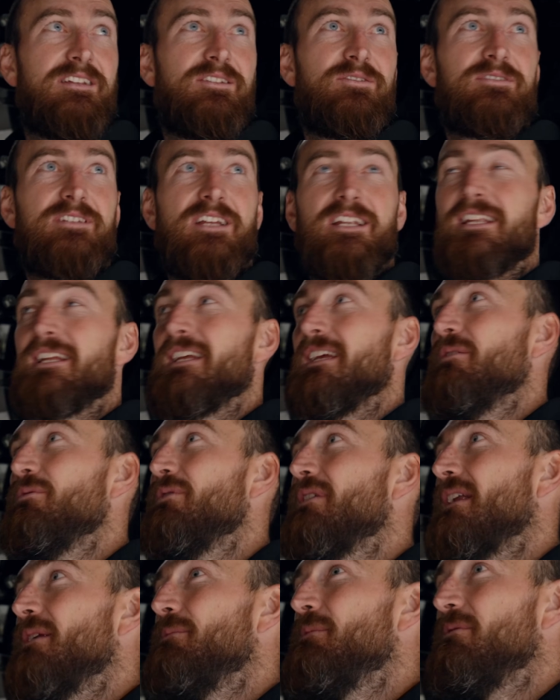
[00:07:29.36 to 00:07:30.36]
it looks under here,
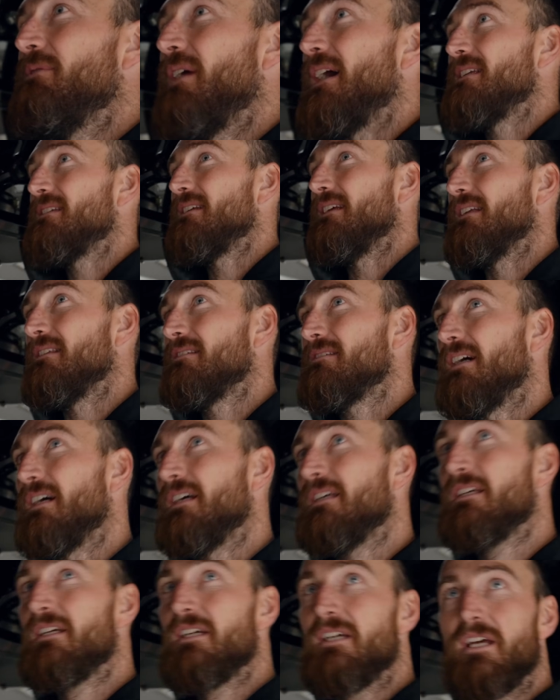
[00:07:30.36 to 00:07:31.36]
we're going to be racing it.
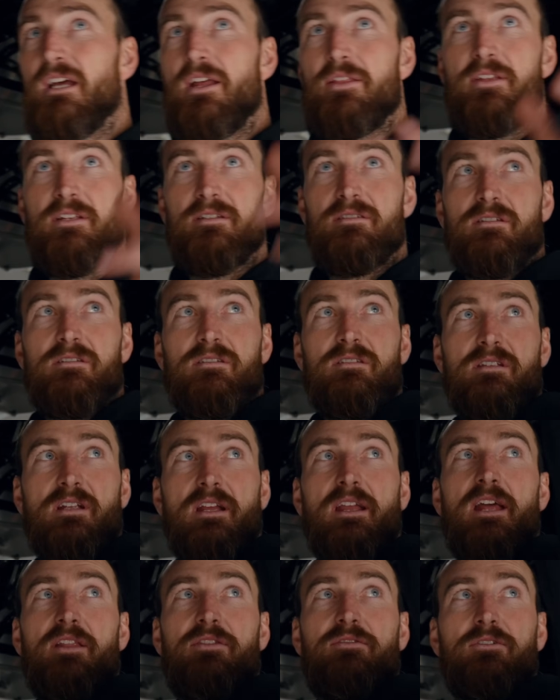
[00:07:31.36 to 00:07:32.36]
So this is
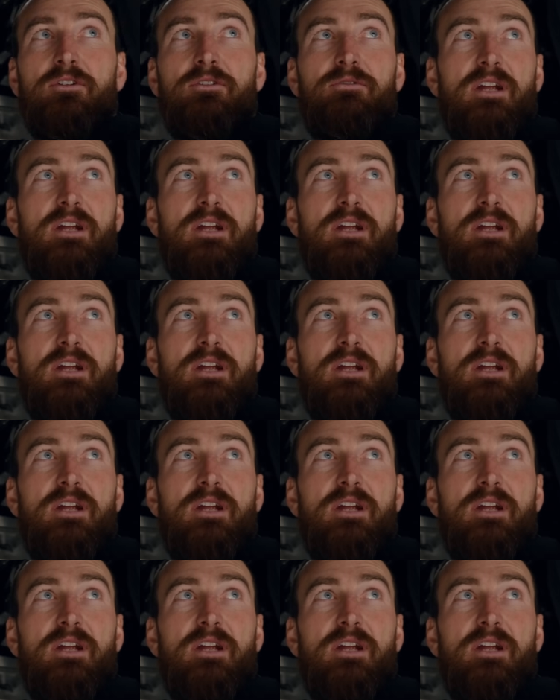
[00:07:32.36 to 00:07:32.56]
to get through